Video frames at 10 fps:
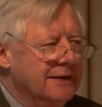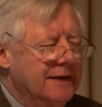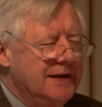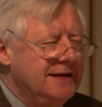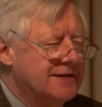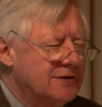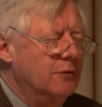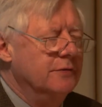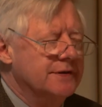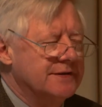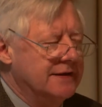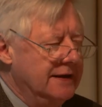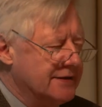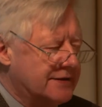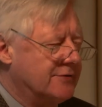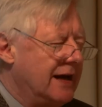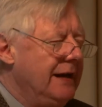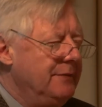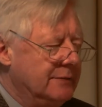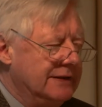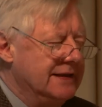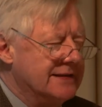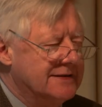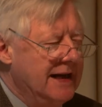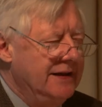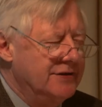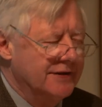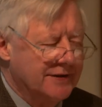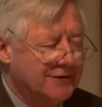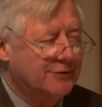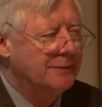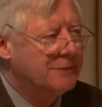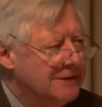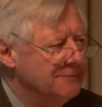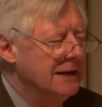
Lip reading: These stones inscribed with this ancient script